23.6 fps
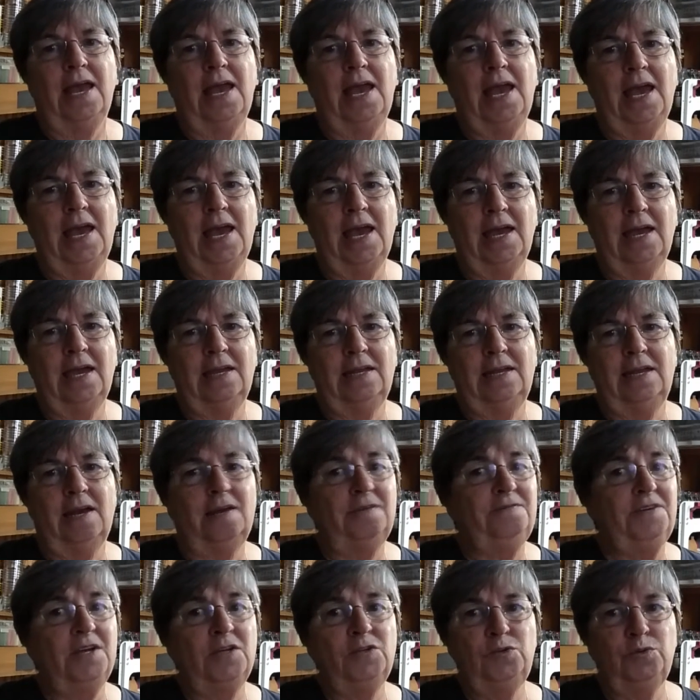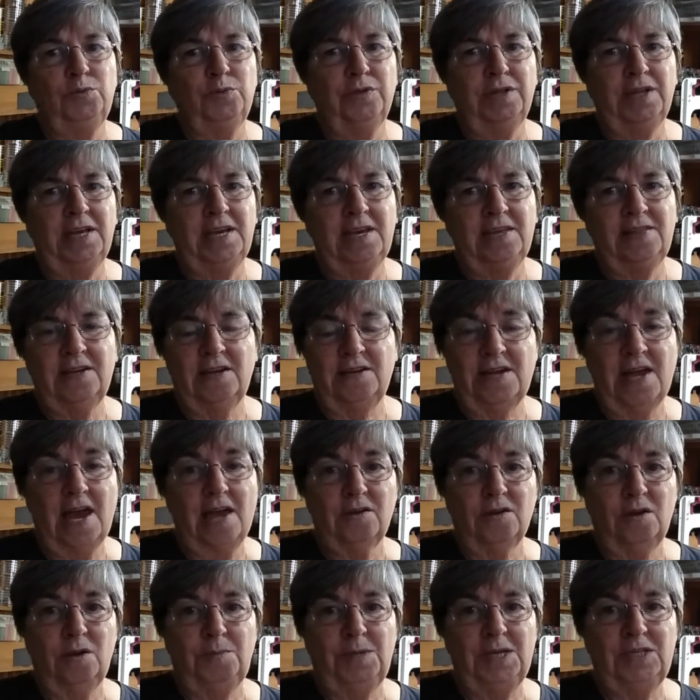And eventually they're
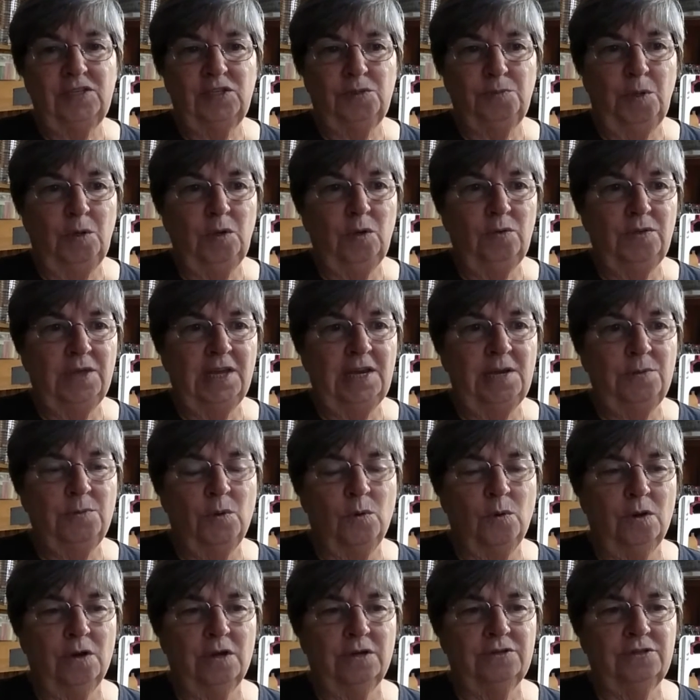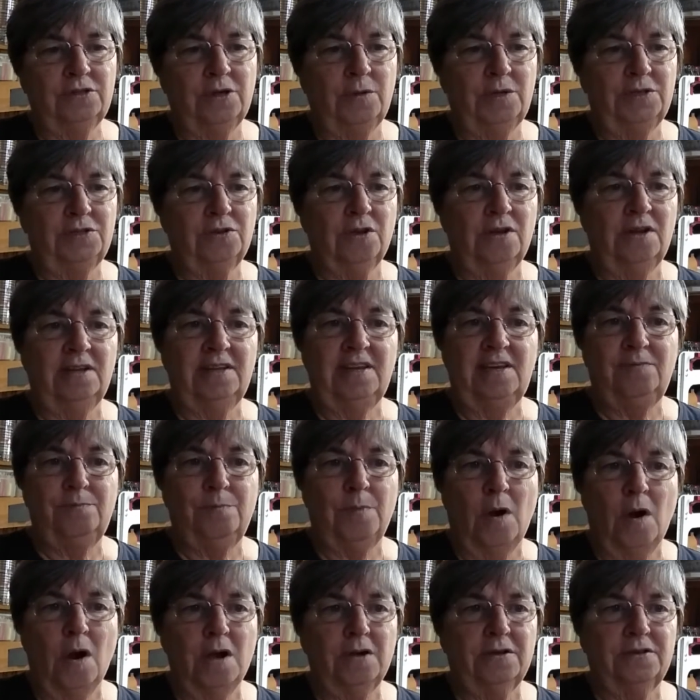not going to be smooth anymore, so it's going to leave
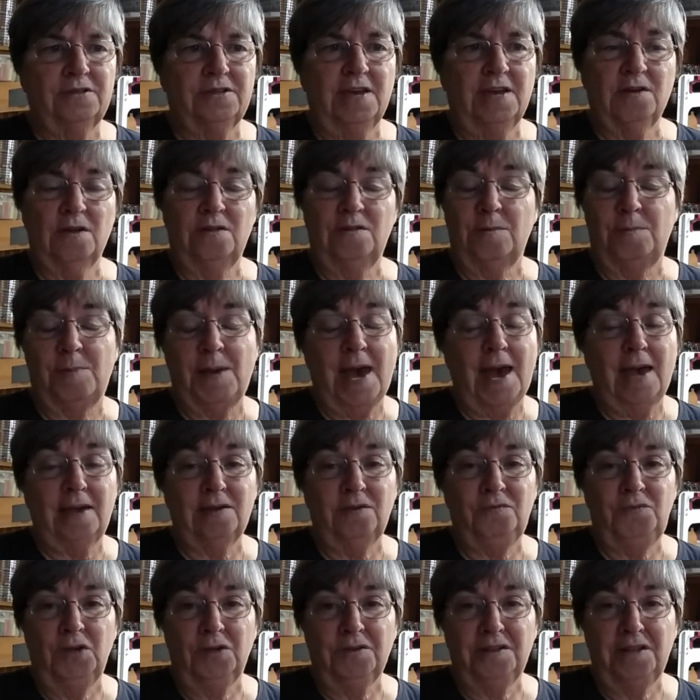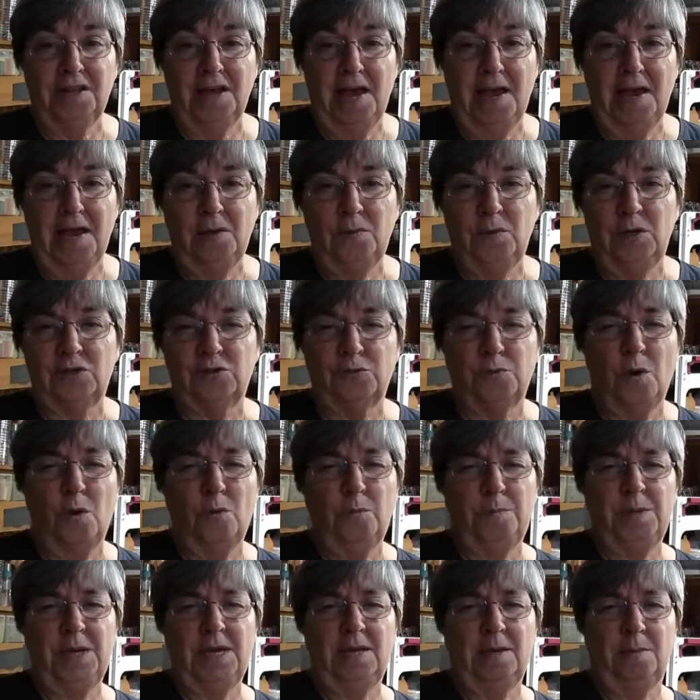marks like on the back of your clay, which
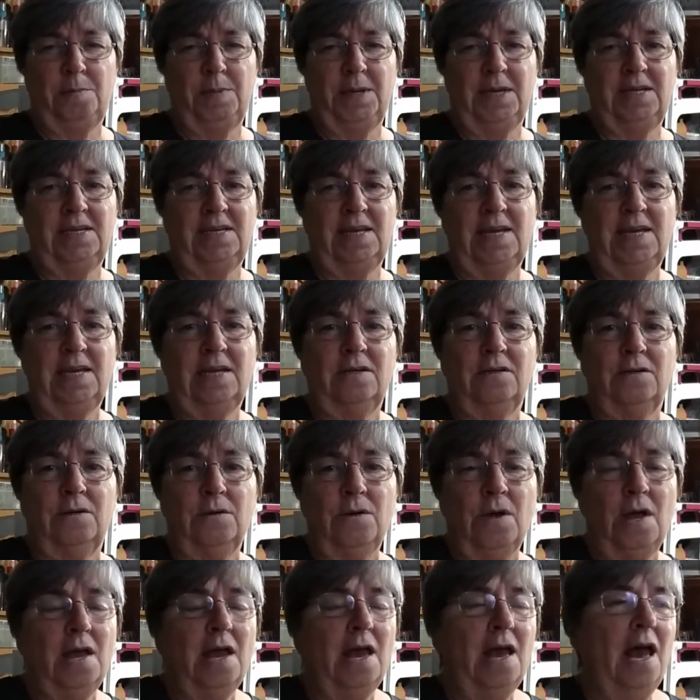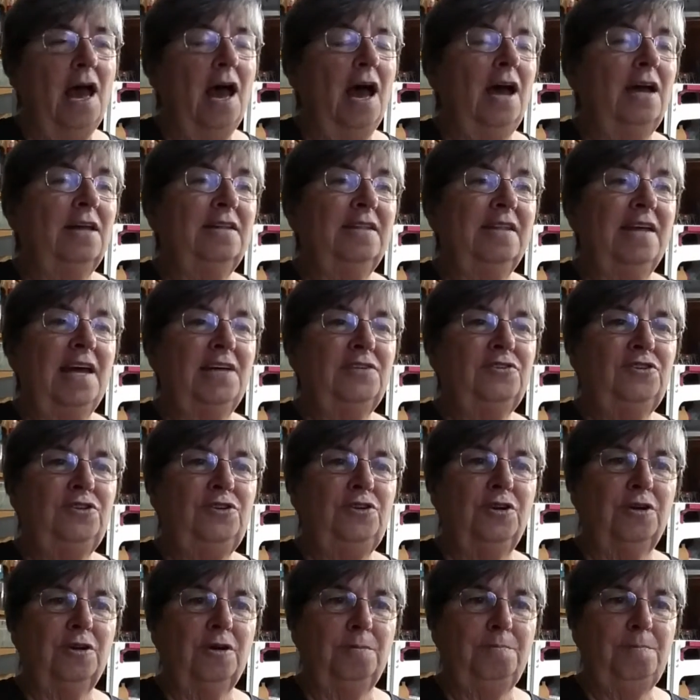won't be a big deal unless
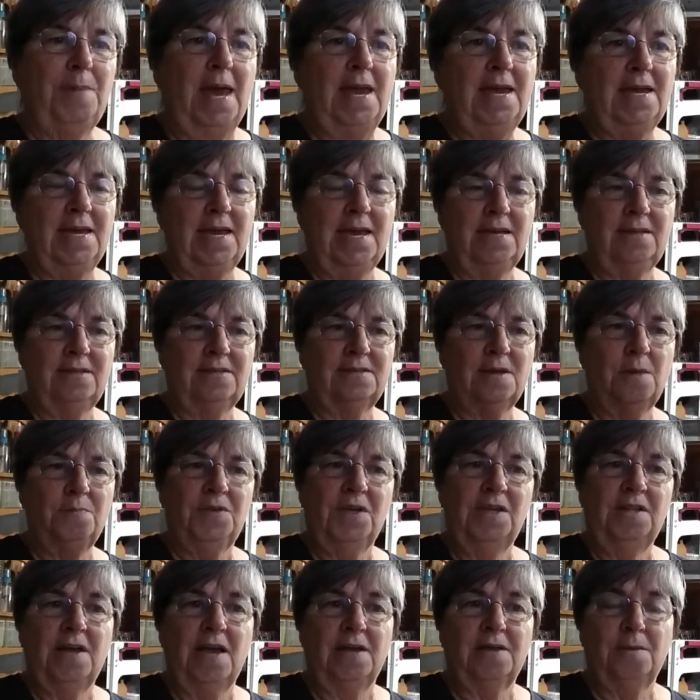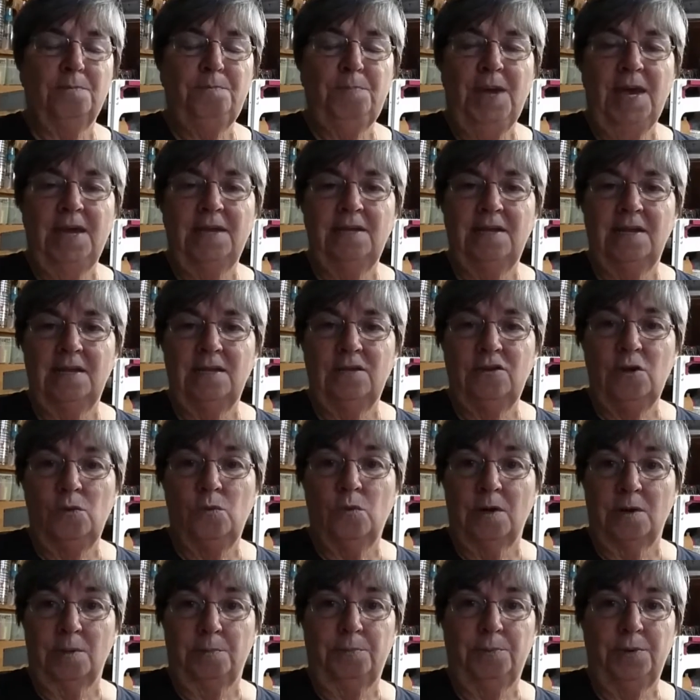you're making something like a pendant and you
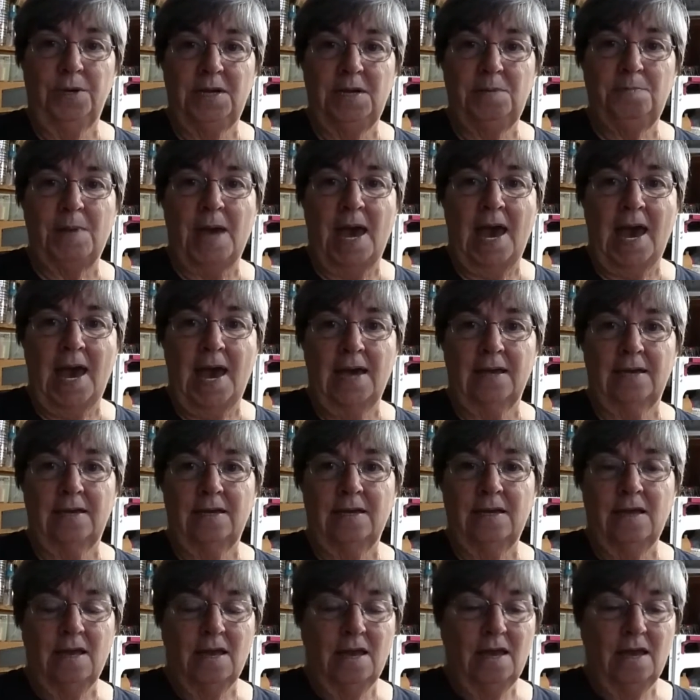want a pretty back.